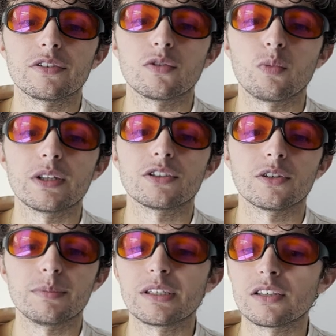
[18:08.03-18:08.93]
the winter
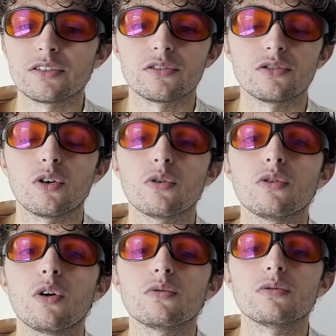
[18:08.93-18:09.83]
because there's no
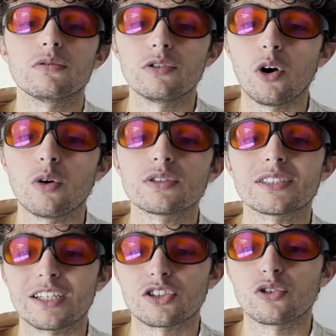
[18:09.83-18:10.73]
low
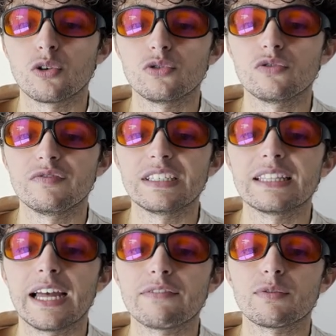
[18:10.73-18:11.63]
UV
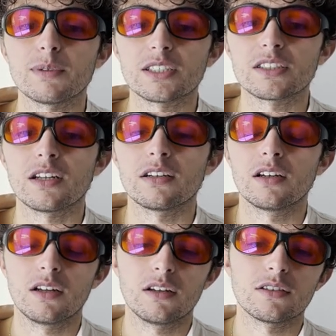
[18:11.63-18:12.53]
light from the sun.
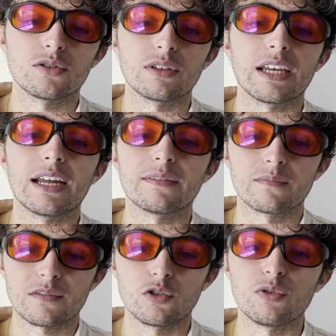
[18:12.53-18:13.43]
So
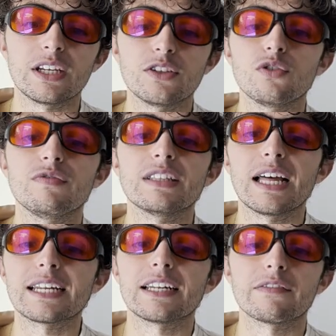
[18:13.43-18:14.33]
again, you need UV
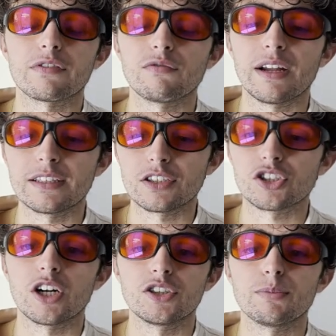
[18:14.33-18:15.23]
light and infrared to
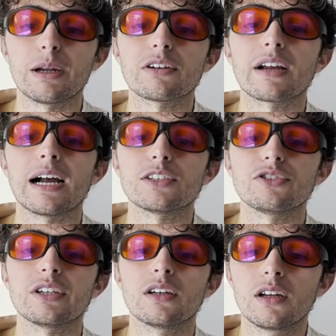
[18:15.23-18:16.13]
charge your
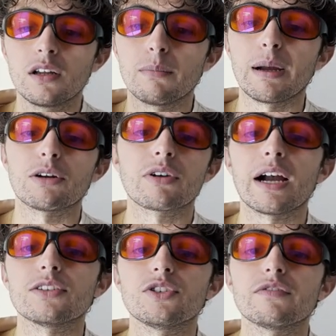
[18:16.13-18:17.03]
mitochondria.
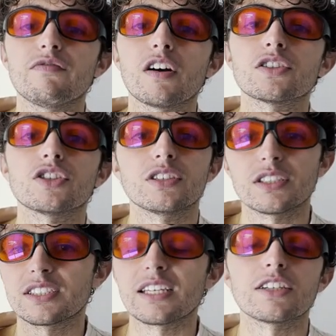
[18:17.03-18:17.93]
Mitochondria function is
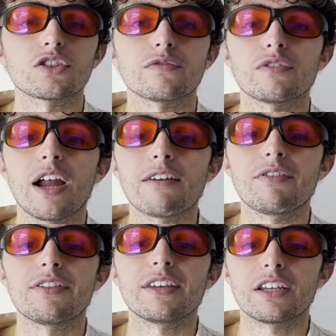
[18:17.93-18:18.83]
essential for
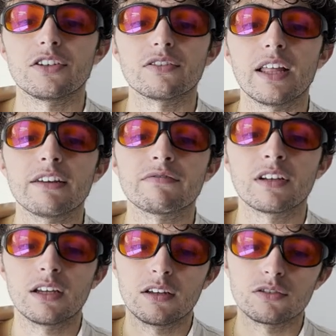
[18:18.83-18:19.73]
everything in your life.
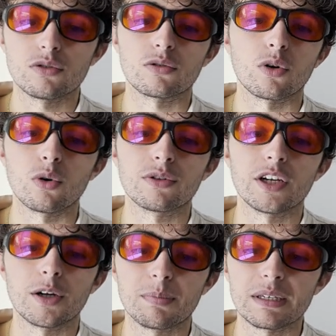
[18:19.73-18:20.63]
So cold
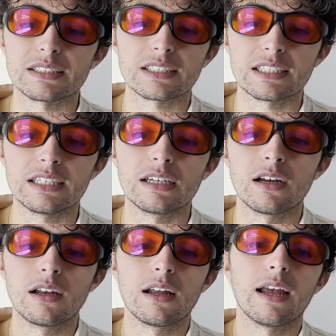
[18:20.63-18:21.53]
therapy is key.
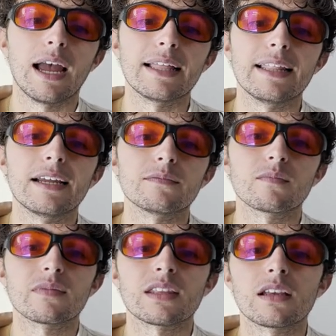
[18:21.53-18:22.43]
And
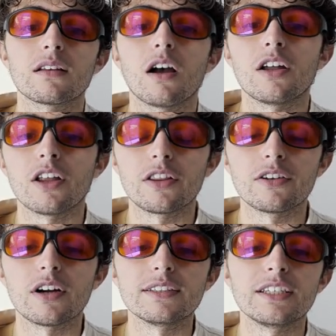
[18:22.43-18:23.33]
then another
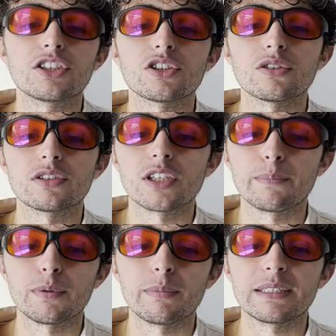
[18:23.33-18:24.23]
additional
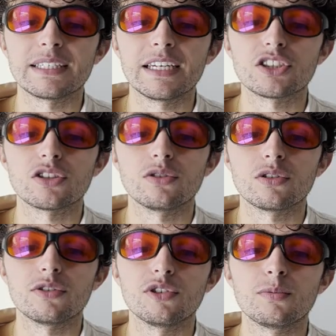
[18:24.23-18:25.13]
supplementation you
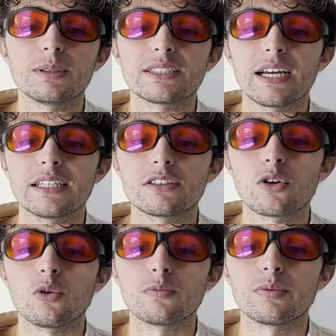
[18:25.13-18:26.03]
could do besides
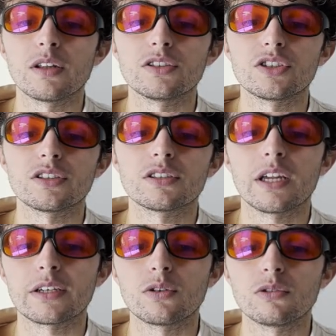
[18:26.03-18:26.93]
cold plunges
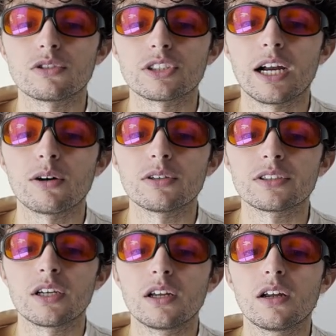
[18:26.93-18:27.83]
and cold showers
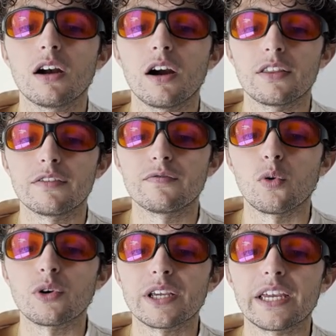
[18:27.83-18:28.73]
are the
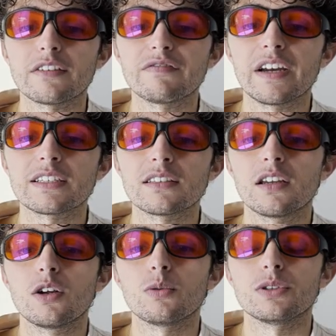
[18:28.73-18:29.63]
Fournier effect,
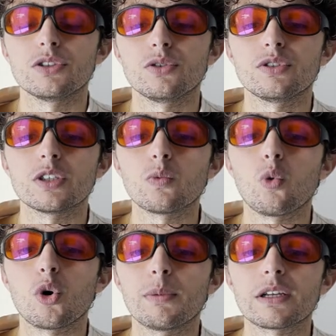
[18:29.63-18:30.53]
which is using
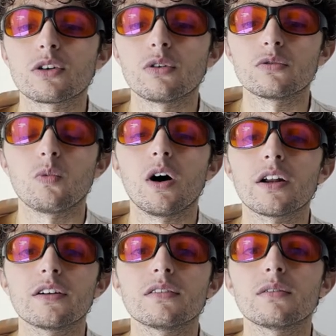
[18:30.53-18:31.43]
warm and cold
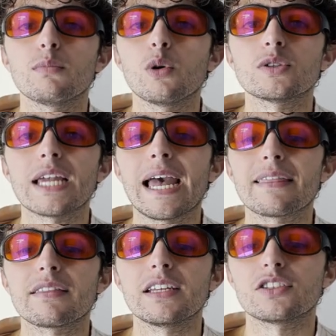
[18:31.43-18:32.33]
water. Most
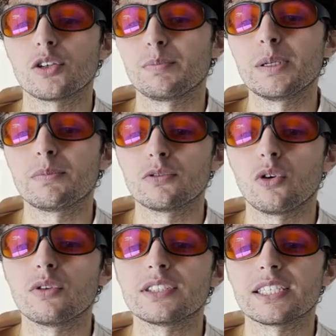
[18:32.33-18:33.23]
athletes or people
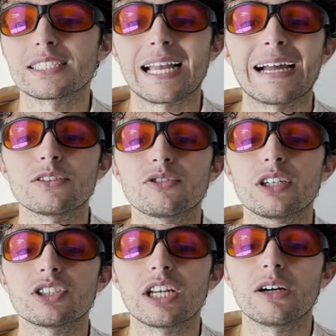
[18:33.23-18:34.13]
know this as
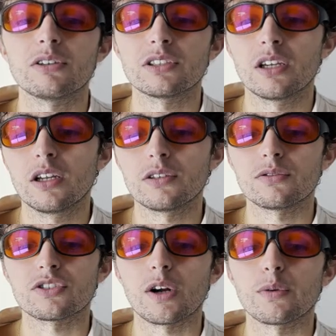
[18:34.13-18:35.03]
contrast showers. You
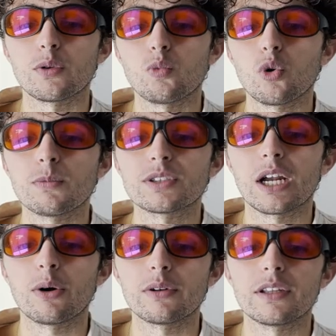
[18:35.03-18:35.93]
start with a warm
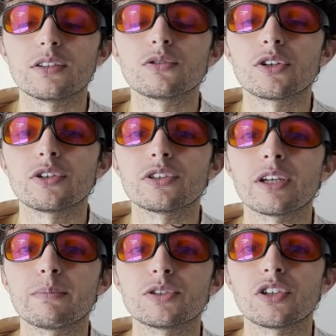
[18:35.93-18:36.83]
shower, then you turn the
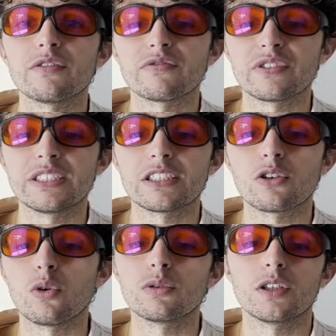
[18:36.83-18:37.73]
temperature to freezing
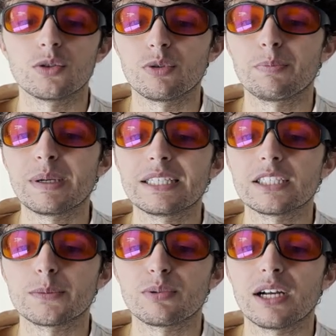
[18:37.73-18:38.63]
cold, and you repeat
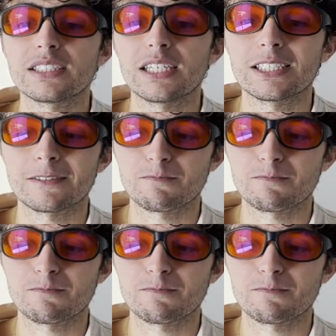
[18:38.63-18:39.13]
this process.